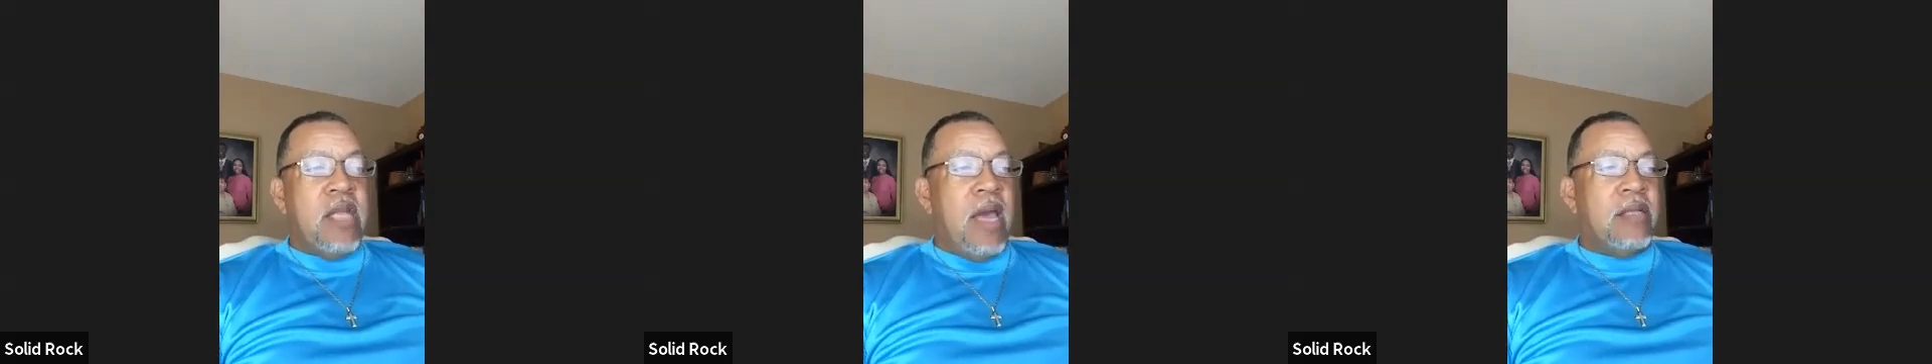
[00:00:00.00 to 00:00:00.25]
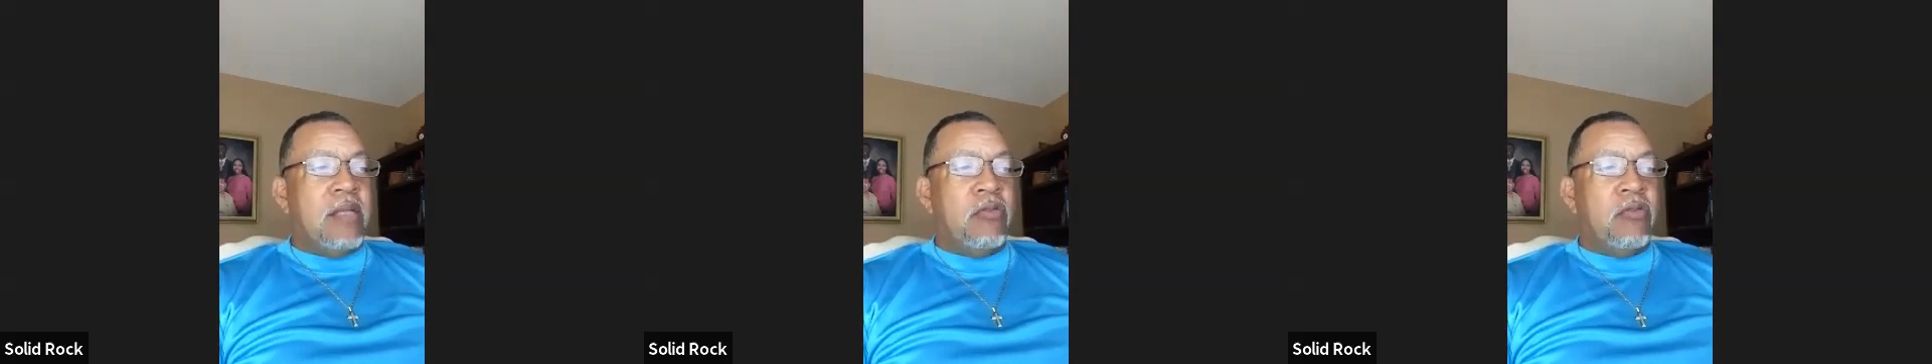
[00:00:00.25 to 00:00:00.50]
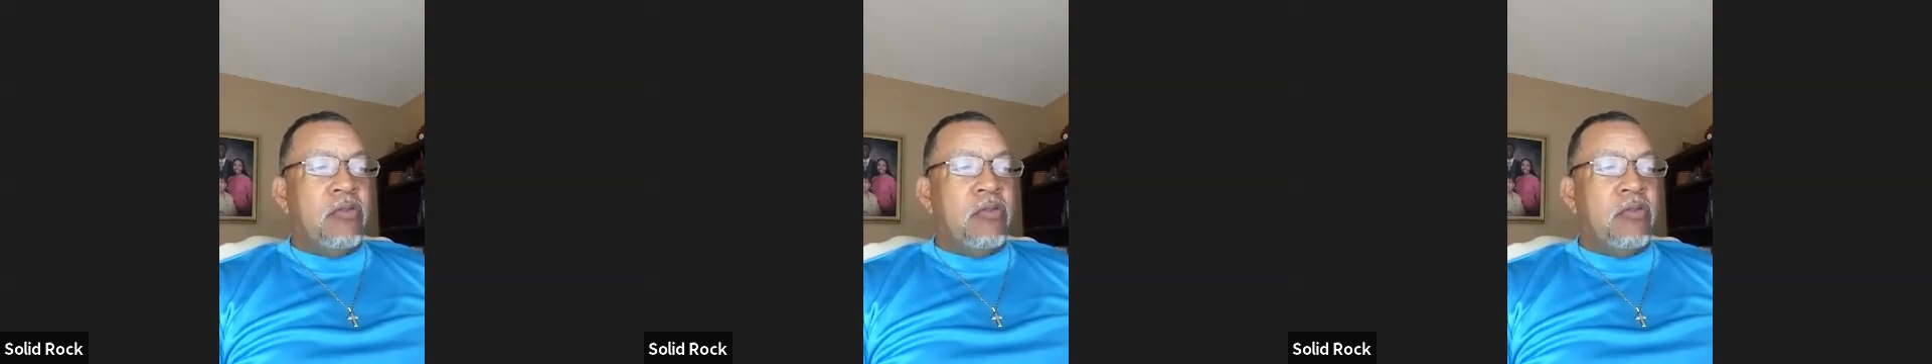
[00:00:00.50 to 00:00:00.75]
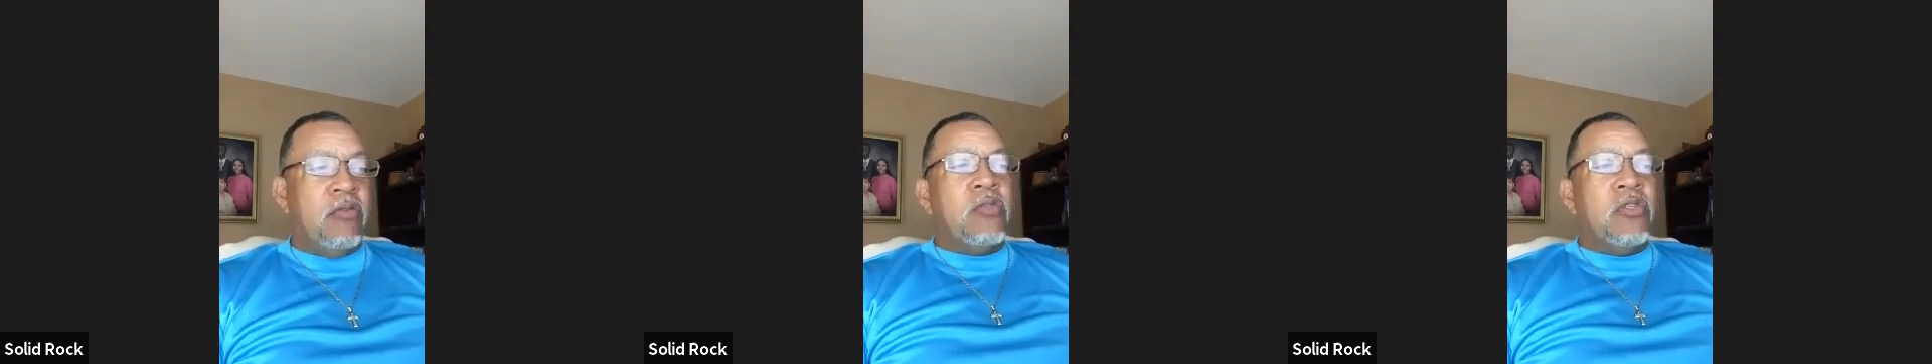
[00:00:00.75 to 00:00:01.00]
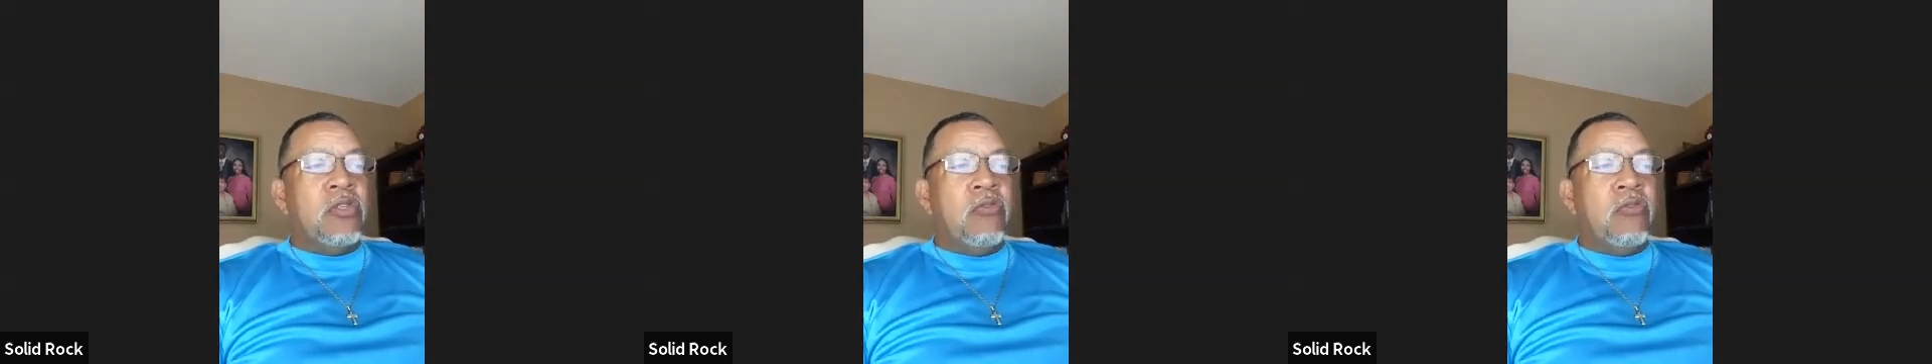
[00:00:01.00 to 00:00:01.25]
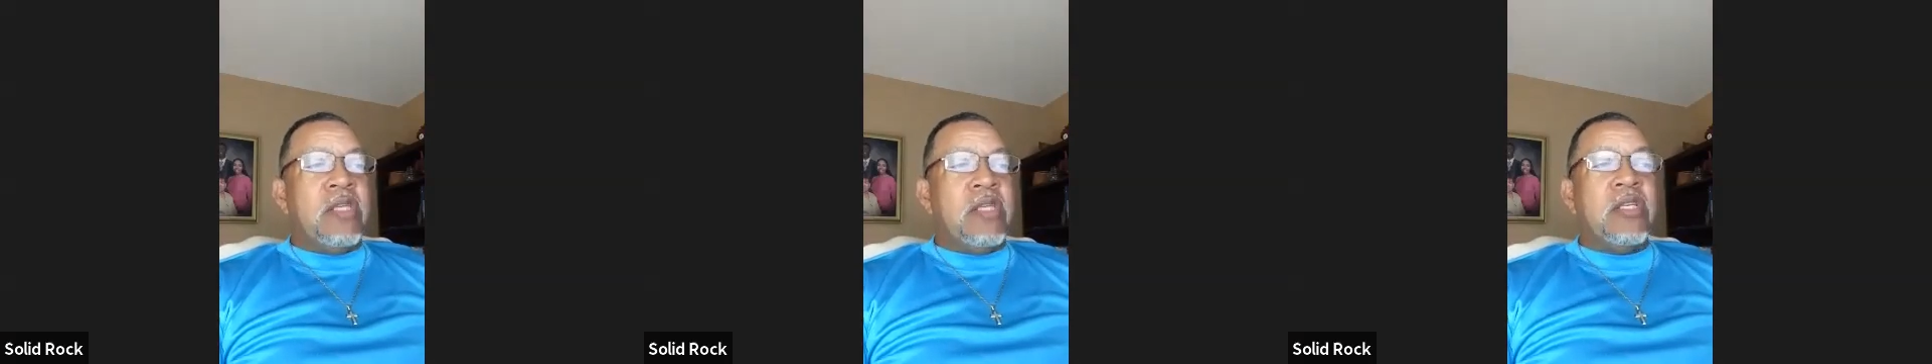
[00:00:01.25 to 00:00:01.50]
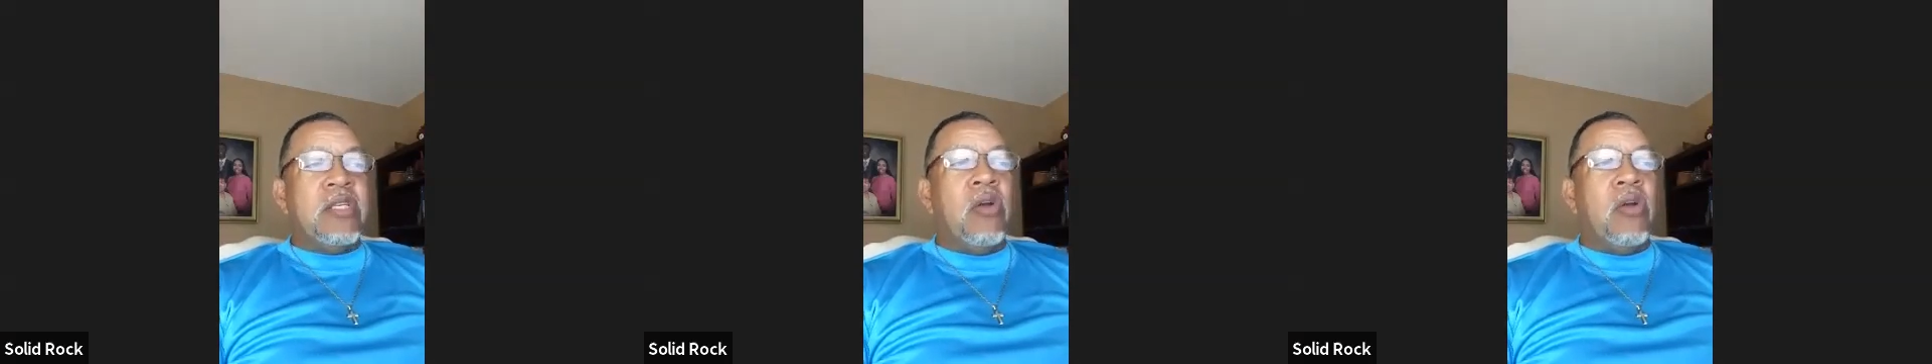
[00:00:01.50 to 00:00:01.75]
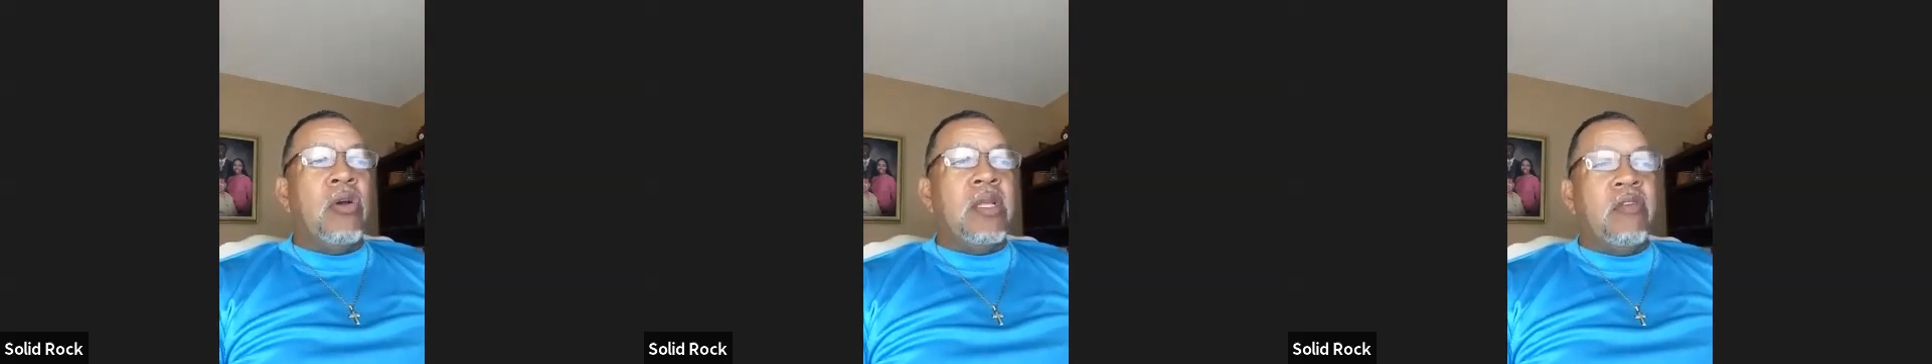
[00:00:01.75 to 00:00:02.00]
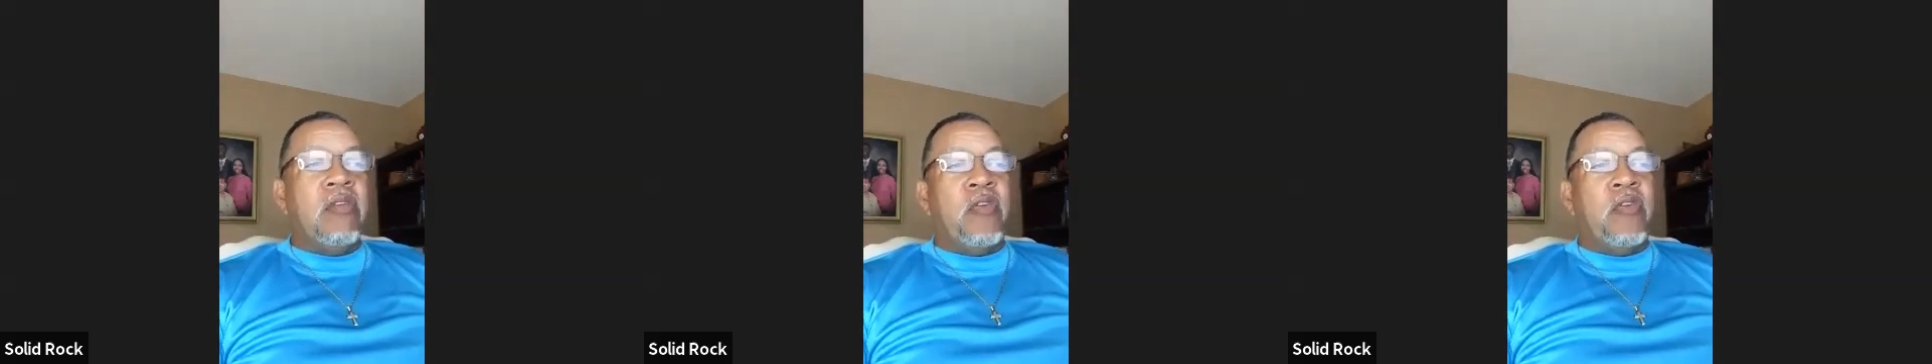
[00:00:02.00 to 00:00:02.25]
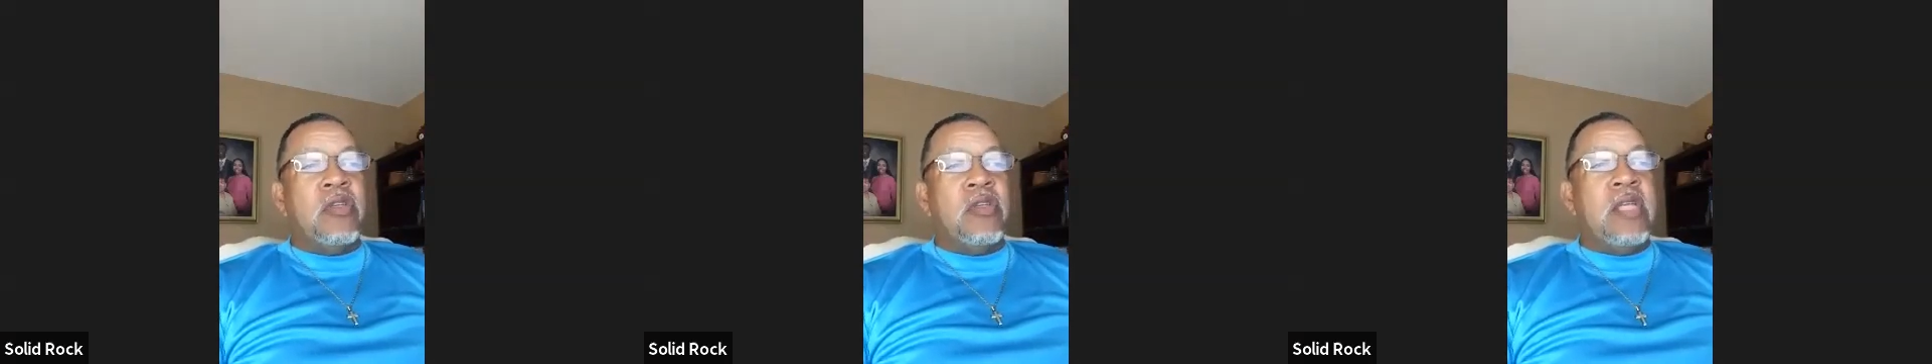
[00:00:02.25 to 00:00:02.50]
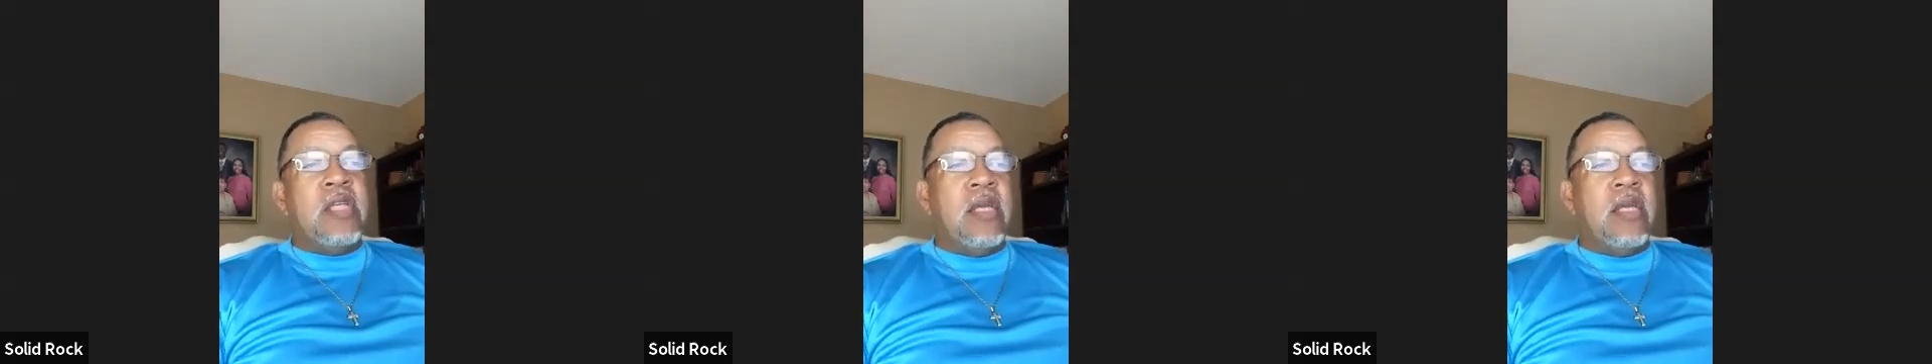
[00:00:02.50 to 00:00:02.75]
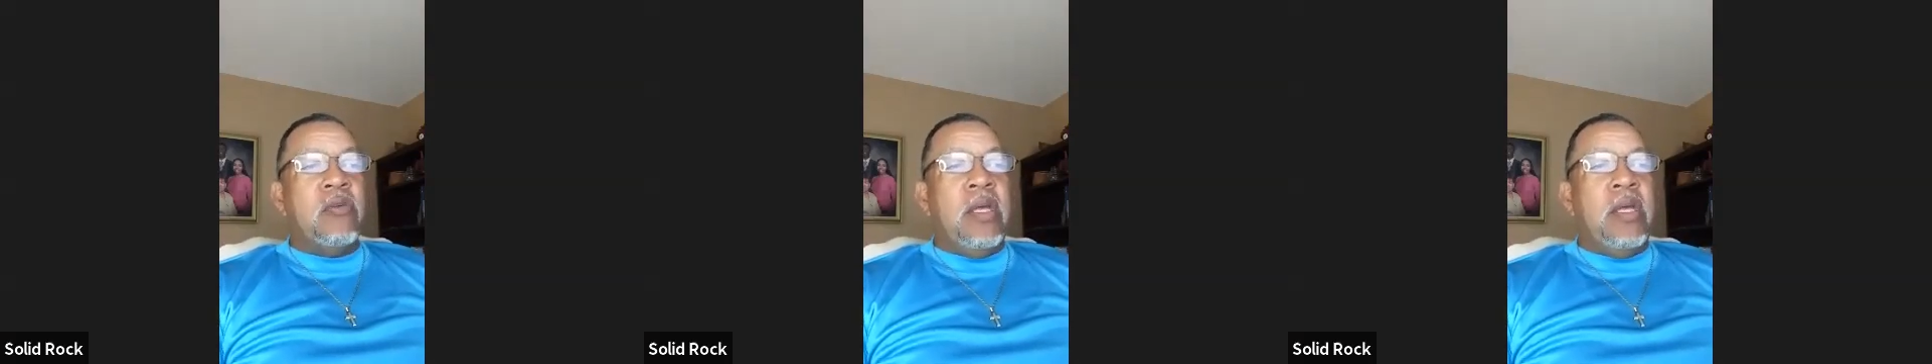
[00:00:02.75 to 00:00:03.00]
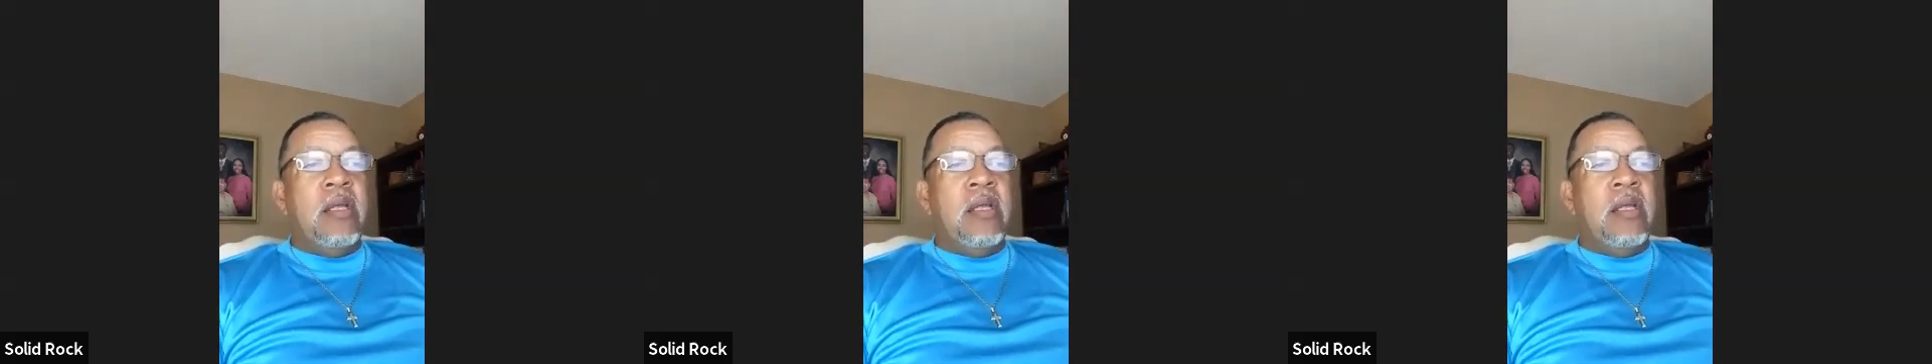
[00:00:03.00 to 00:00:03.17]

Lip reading: when Jesus was risen early the first day of the week,